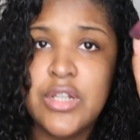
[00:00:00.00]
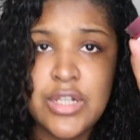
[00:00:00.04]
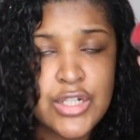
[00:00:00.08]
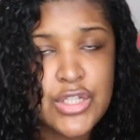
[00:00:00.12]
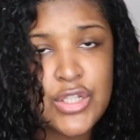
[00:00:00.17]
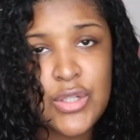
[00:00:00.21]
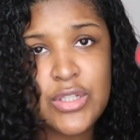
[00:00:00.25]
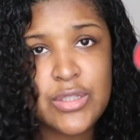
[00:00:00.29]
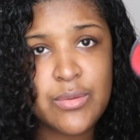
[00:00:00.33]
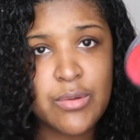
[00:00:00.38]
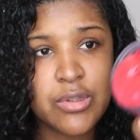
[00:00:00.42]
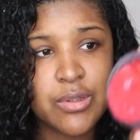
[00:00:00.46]

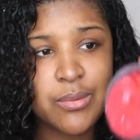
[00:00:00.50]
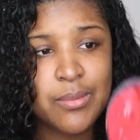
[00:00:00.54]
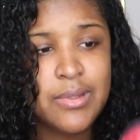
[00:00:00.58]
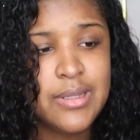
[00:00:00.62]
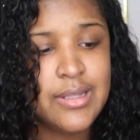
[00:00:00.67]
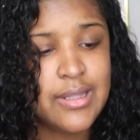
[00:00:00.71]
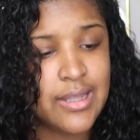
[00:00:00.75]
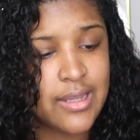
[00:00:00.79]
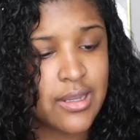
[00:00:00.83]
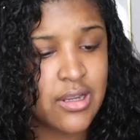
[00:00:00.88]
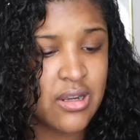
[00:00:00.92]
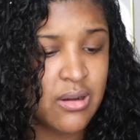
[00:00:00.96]
So it's supposed to
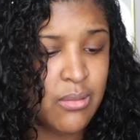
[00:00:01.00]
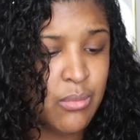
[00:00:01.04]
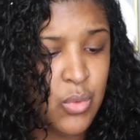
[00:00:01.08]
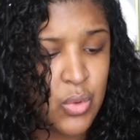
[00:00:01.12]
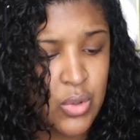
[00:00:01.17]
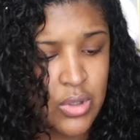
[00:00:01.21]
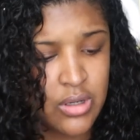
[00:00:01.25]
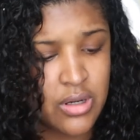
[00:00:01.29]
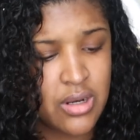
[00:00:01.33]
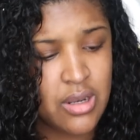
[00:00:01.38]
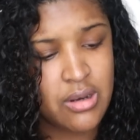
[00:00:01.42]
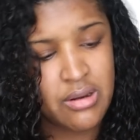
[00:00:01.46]
be like a
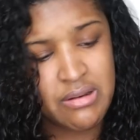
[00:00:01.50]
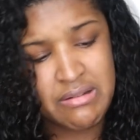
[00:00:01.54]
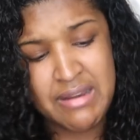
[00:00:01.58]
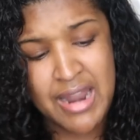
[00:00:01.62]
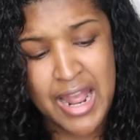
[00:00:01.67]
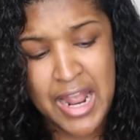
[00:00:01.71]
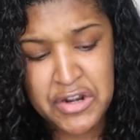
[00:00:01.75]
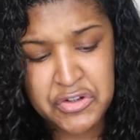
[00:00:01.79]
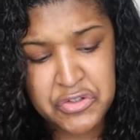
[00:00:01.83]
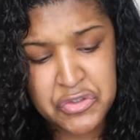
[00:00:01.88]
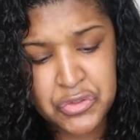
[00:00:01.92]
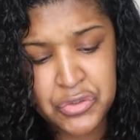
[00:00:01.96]
more
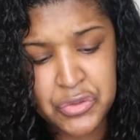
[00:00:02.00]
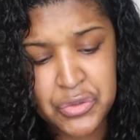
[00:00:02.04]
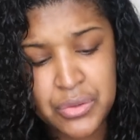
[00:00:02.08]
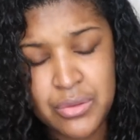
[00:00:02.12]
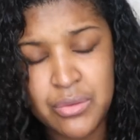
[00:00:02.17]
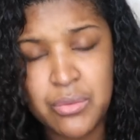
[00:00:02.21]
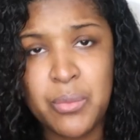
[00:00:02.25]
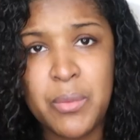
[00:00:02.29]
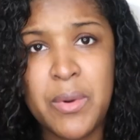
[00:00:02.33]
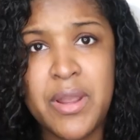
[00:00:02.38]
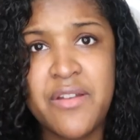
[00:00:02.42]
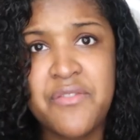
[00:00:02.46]

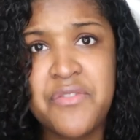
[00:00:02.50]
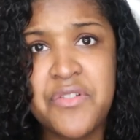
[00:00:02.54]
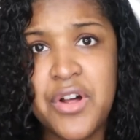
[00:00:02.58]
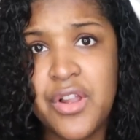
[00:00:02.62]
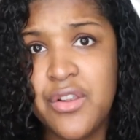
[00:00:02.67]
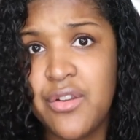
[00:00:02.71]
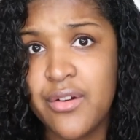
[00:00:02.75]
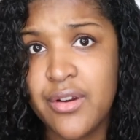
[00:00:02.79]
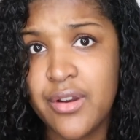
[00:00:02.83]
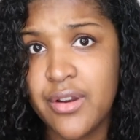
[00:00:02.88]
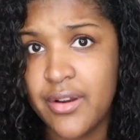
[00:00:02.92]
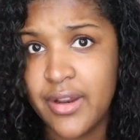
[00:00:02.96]
natural way of
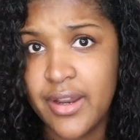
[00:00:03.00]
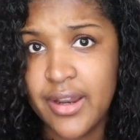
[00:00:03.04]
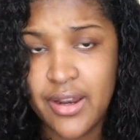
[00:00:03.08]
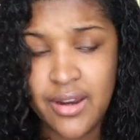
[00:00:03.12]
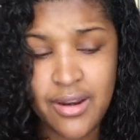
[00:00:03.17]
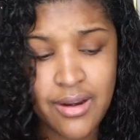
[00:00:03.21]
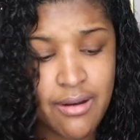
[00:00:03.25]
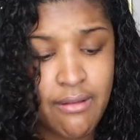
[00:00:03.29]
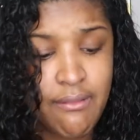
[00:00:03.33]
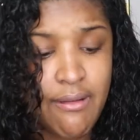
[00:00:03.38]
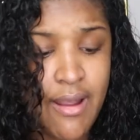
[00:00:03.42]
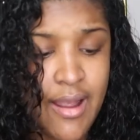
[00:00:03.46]
coloring your
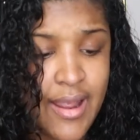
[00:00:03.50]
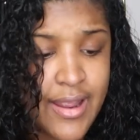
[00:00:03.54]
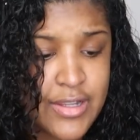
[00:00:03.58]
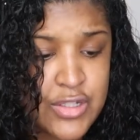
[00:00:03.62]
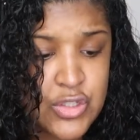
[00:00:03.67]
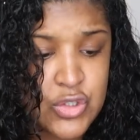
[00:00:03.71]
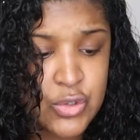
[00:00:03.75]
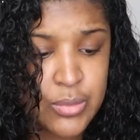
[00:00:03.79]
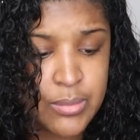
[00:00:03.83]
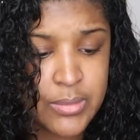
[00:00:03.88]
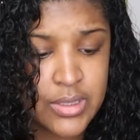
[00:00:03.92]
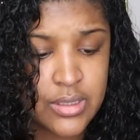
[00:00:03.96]
hair. I
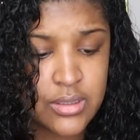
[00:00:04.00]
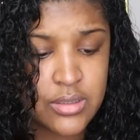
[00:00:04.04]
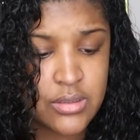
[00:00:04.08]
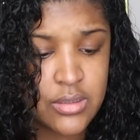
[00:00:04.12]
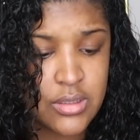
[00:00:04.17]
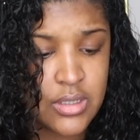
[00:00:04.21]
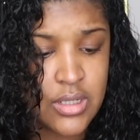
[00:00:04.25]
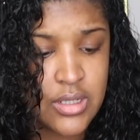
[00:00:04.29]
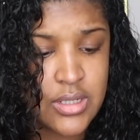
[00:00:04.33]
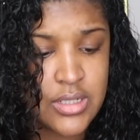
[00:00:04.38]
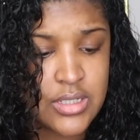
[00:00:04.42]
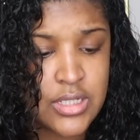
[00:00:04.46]
assume it
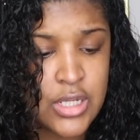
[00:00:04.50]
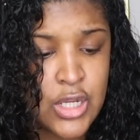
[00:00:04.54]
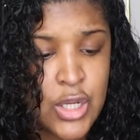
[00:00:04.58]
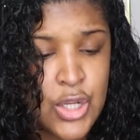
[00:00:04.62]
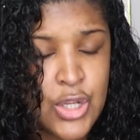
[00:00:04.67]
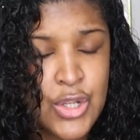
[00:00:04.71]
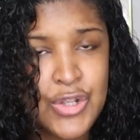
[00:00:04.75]
is.